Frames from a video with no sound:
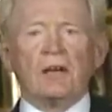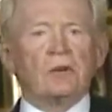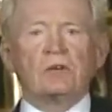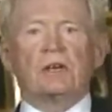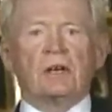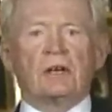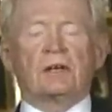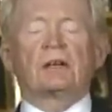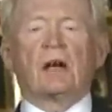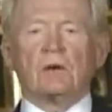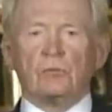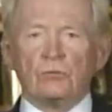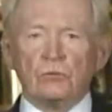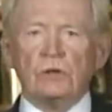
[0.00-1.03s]
I don't get it.
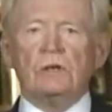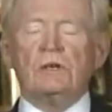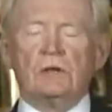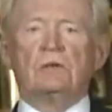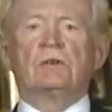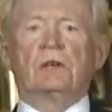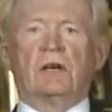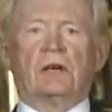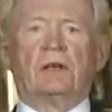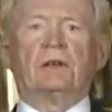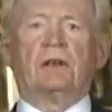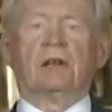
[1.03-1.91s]
I really don't get